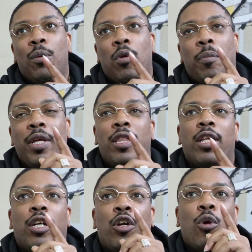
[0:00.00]
will be
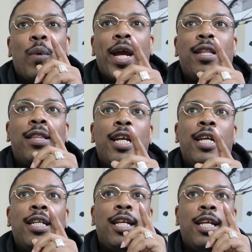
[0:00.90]
the correct
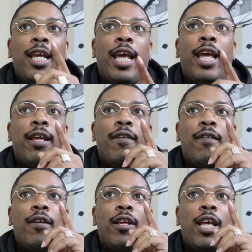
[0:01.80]
thing to get
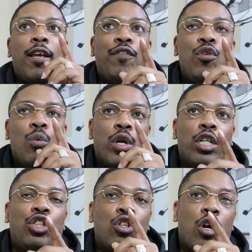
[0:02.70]
if you want
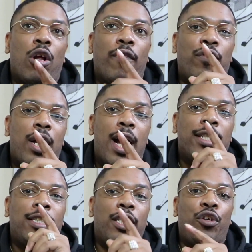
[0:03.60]
to start off
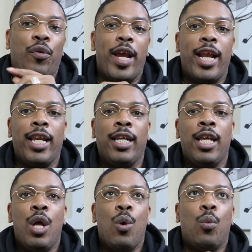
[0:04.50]
content creating
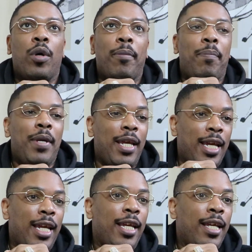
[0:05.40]
would
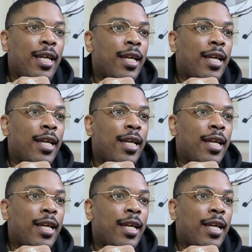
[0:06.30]
be